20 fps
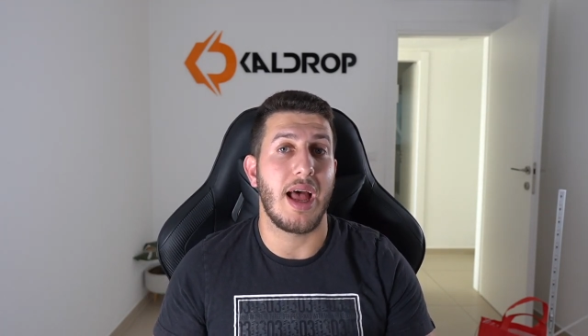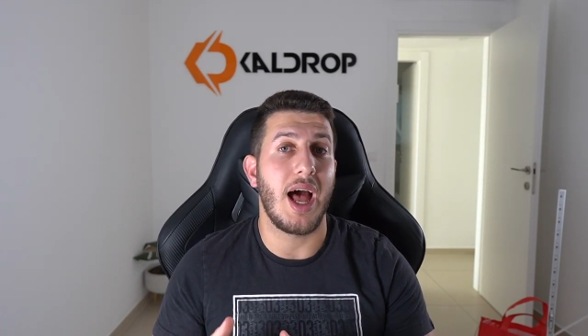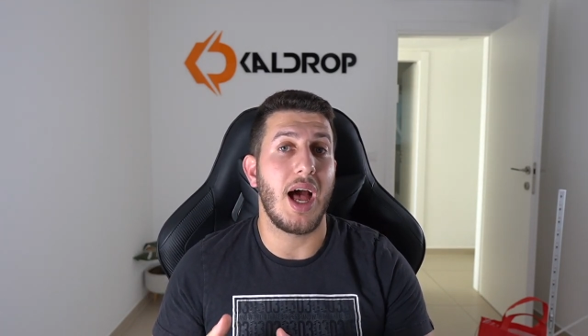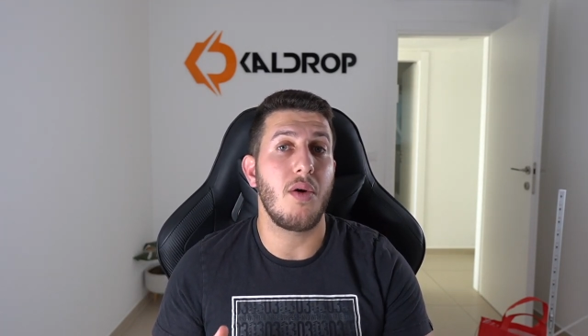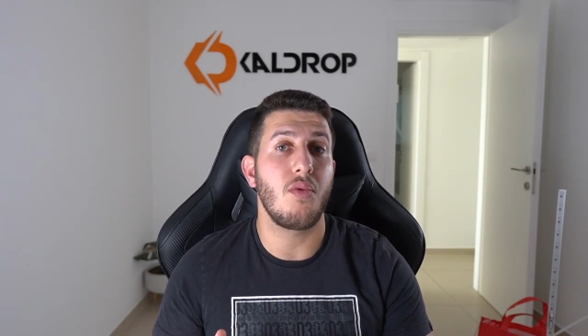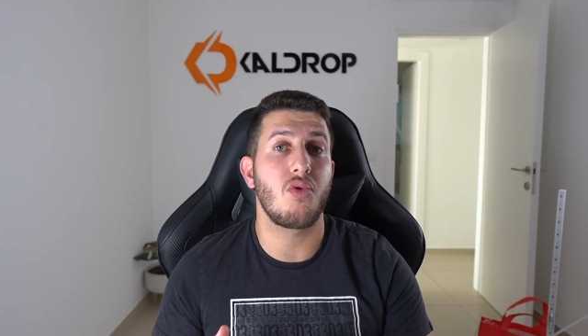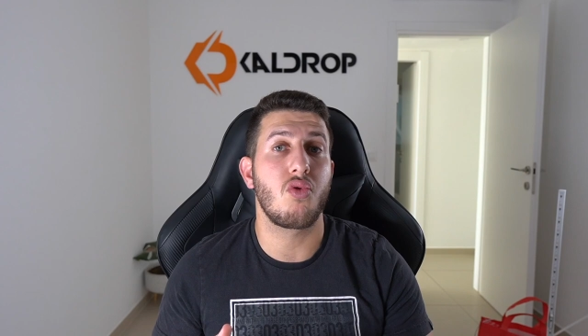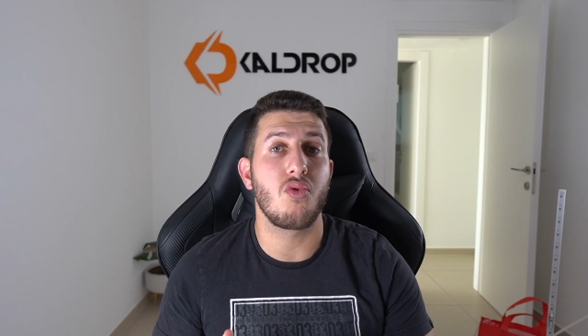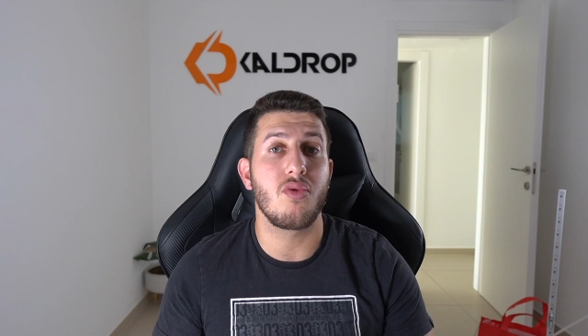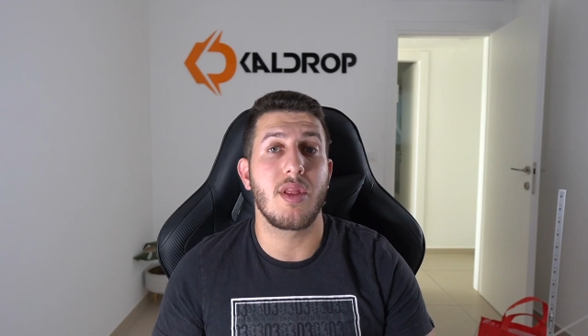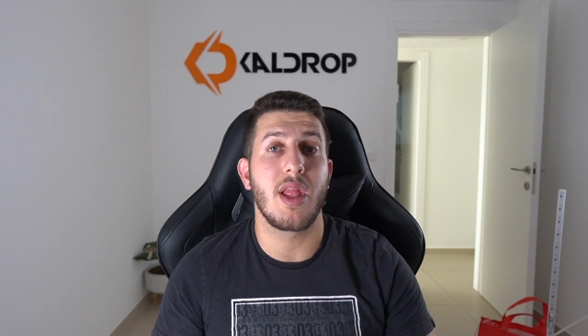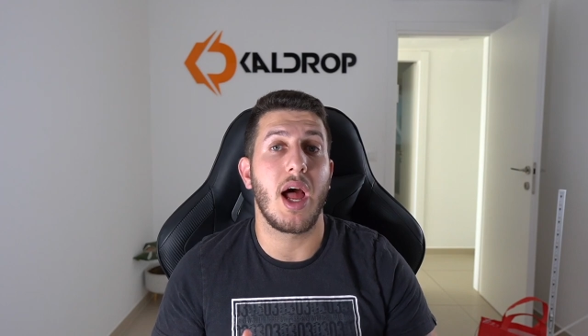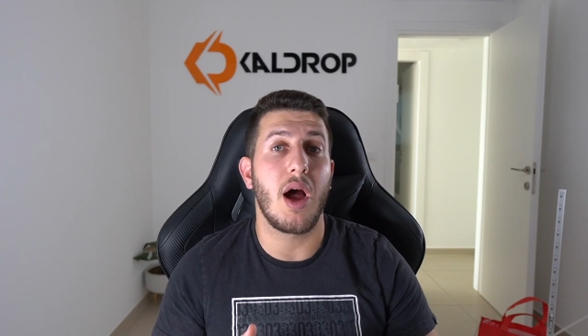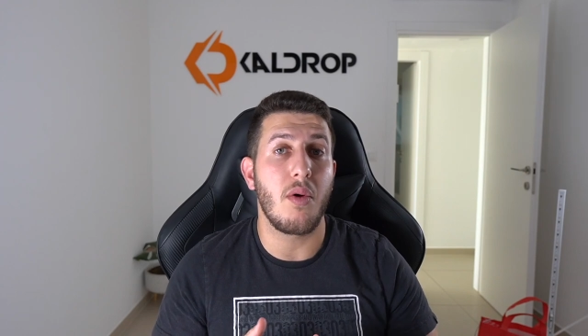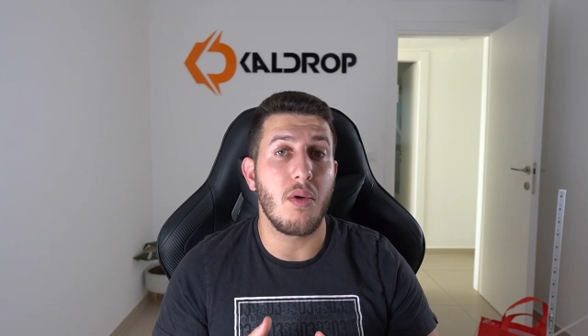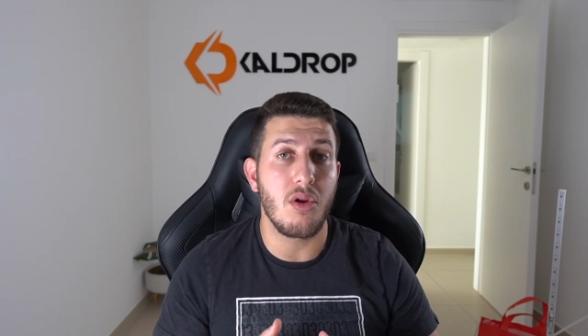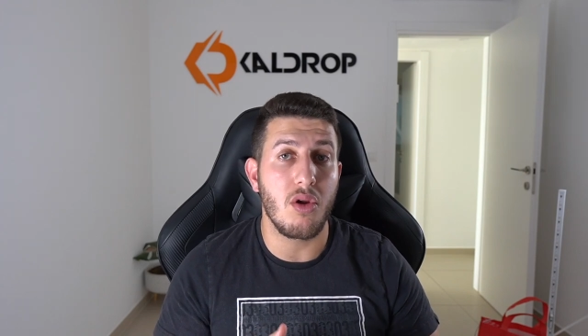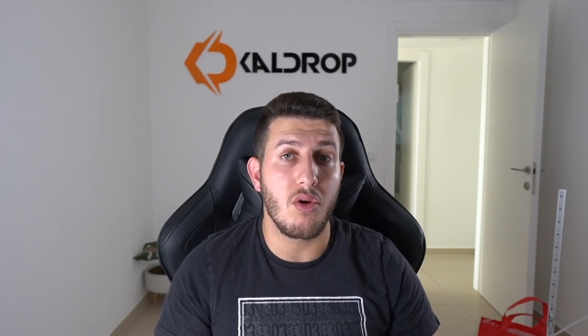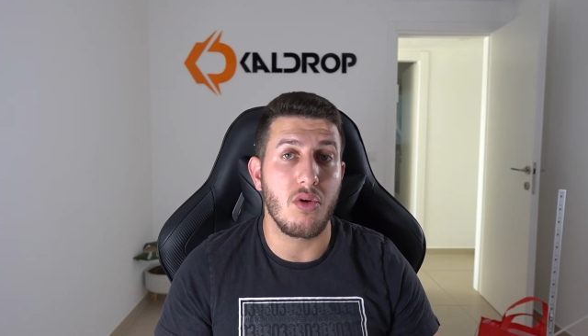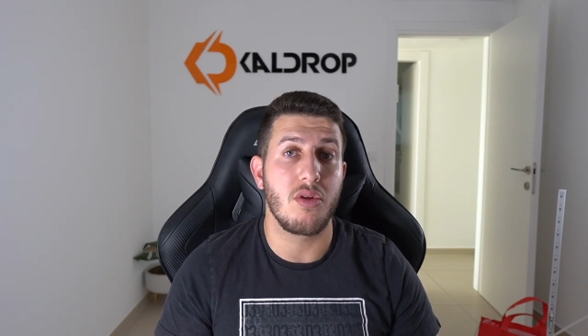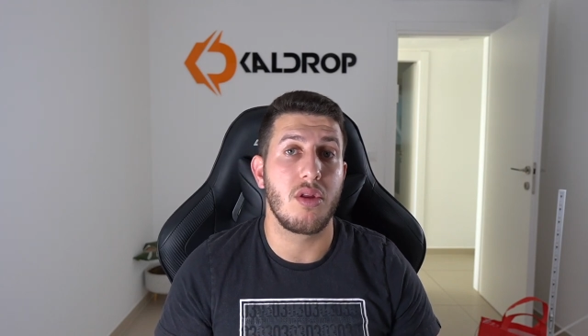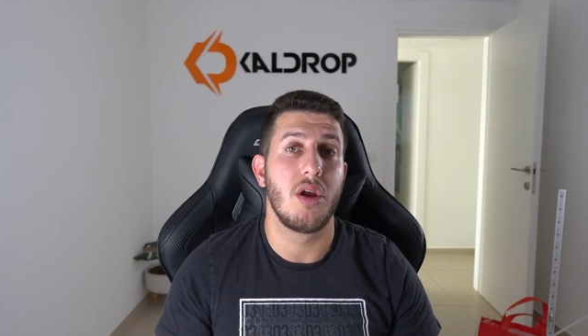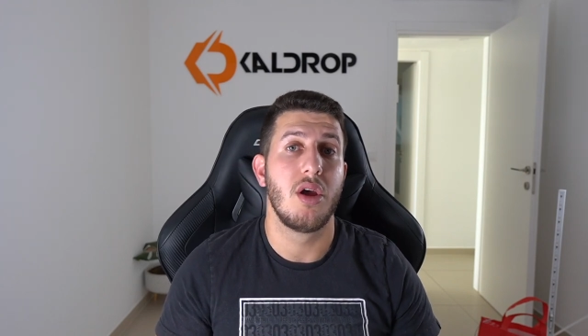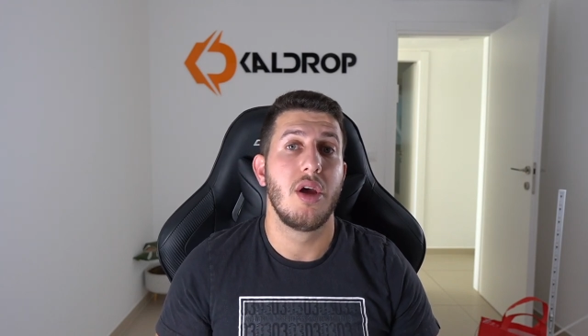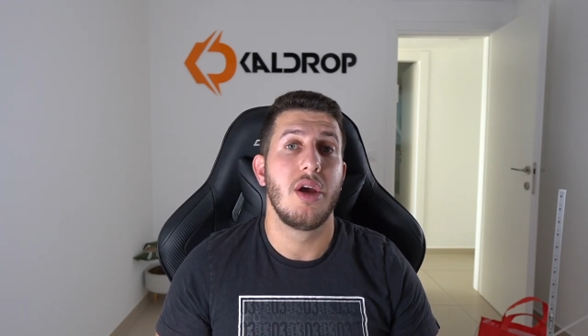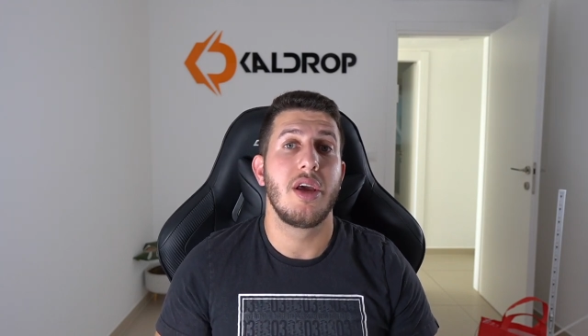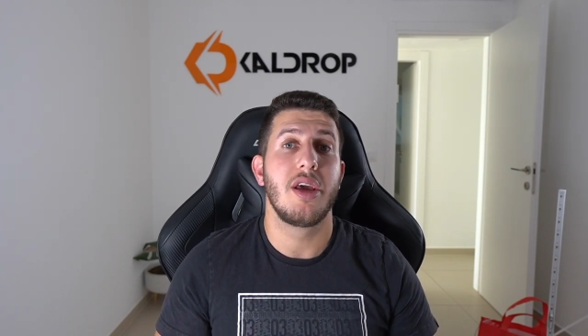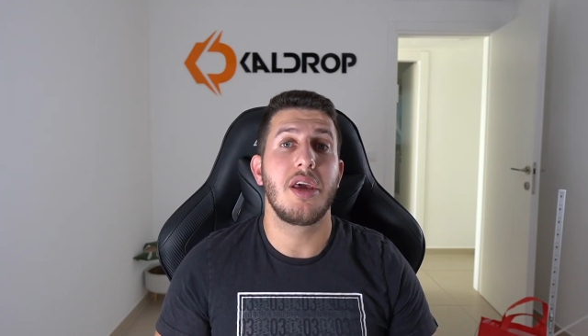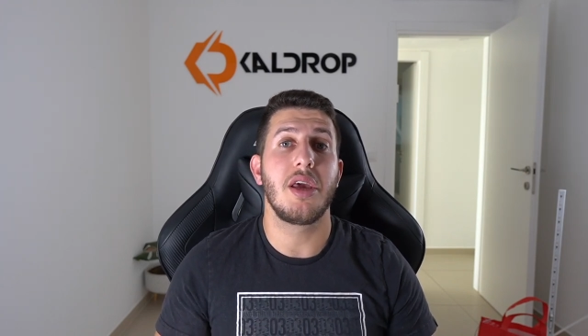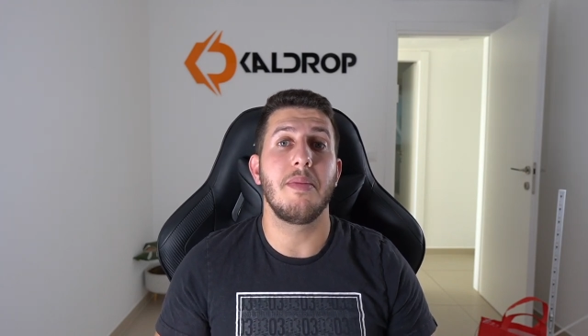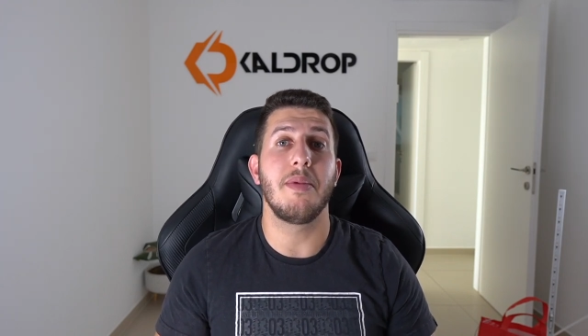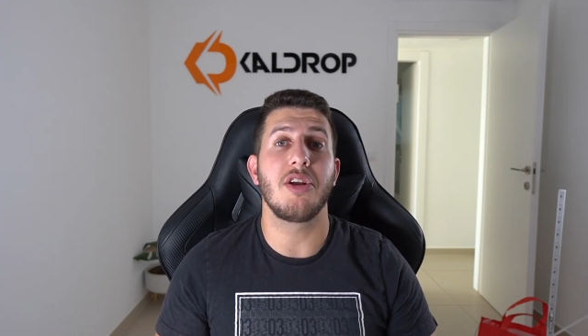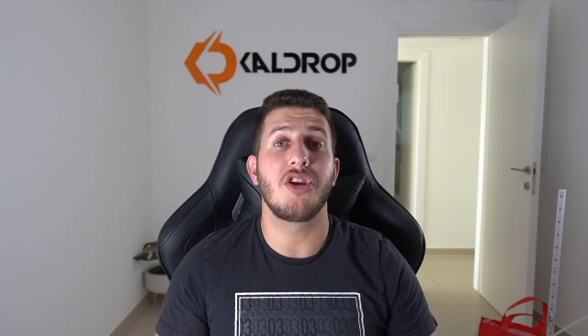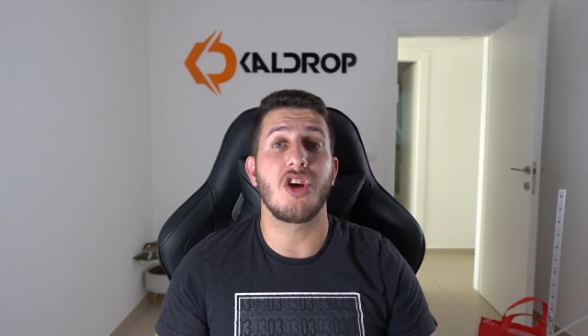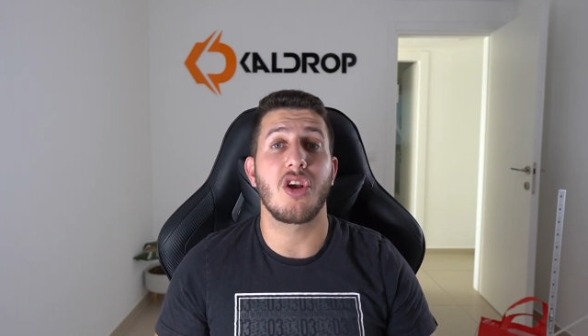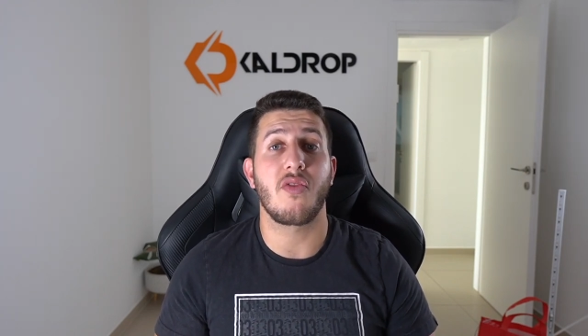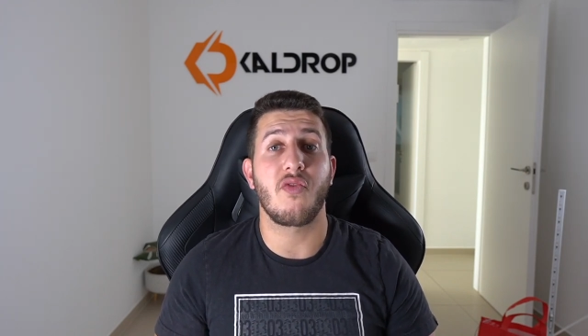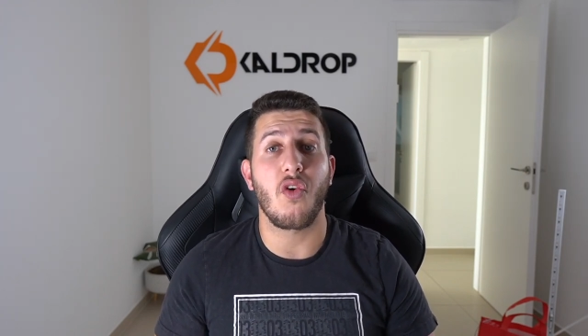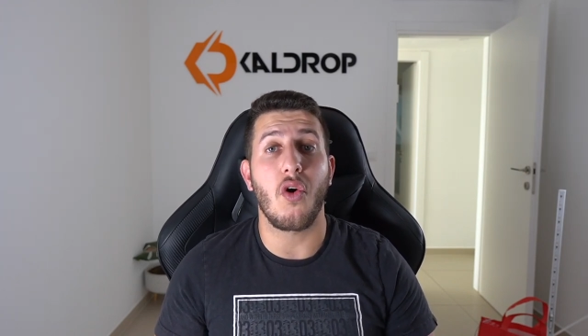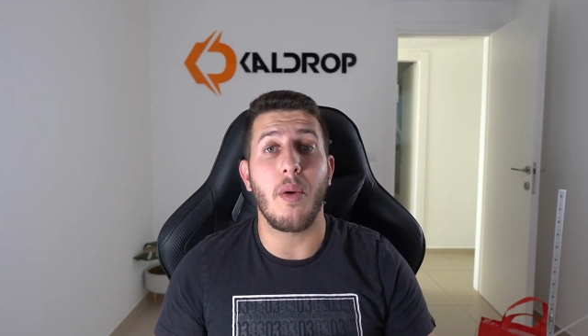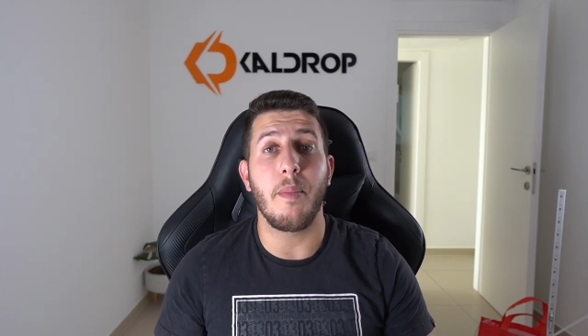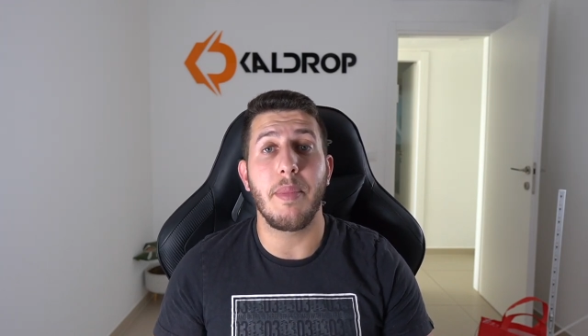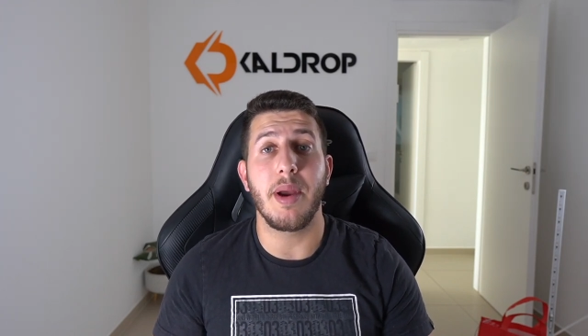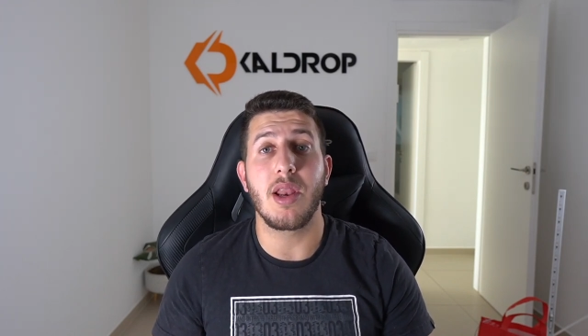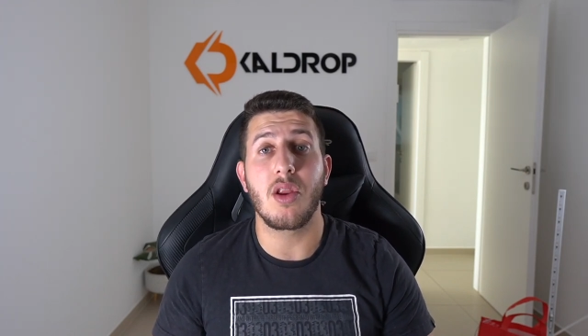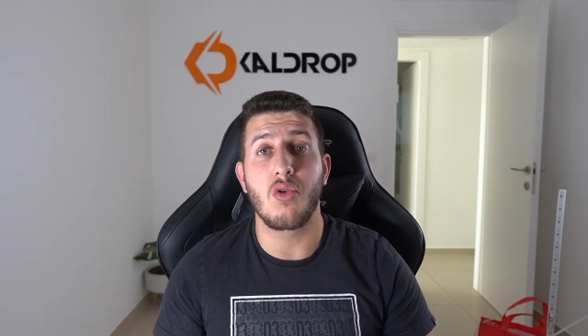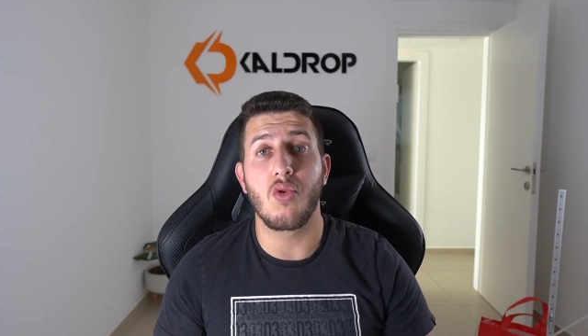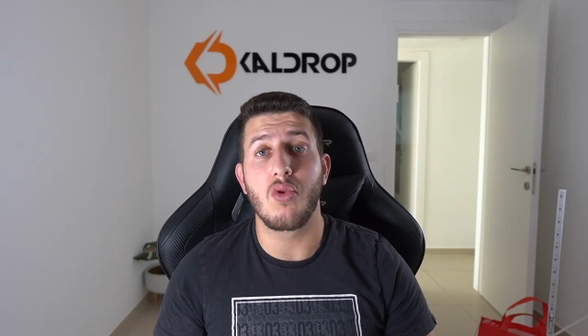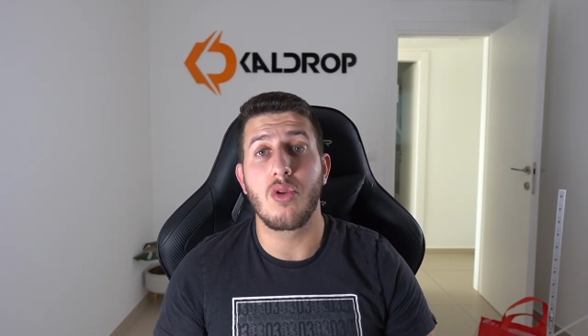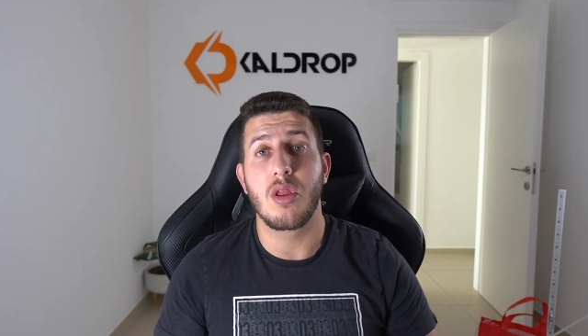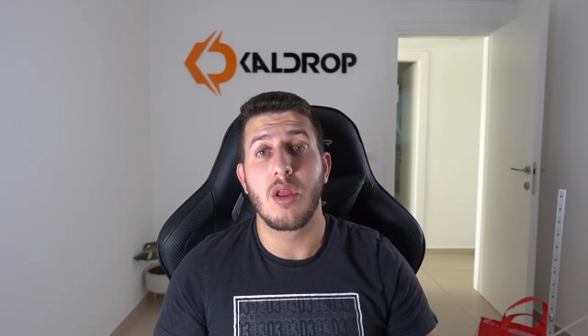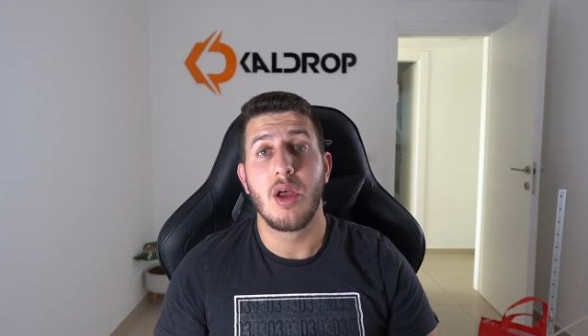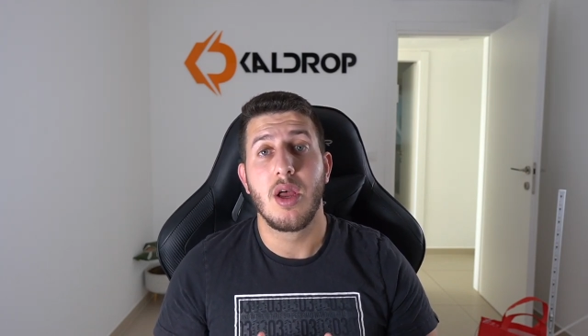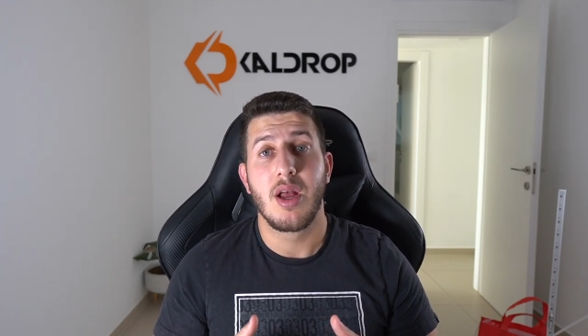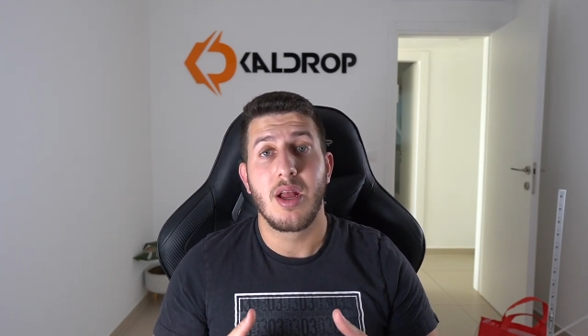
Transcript: how to download images from Banggood